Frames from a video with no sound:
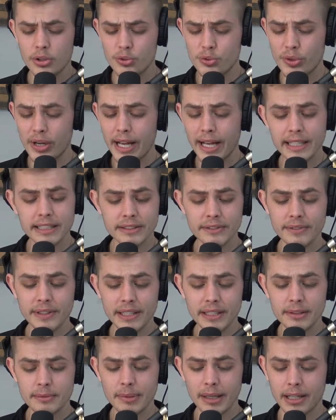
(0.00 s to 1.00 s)
Dragons of
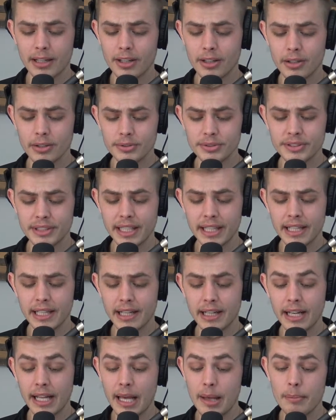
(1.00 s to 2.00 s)
Eden by Carl
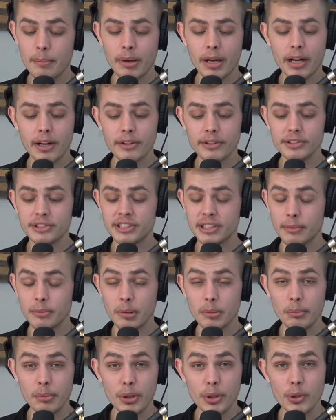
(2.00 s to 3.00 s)
Sagan, Empire of the
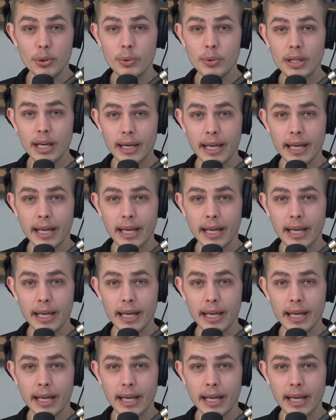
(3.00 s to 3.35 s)
Summer Moon.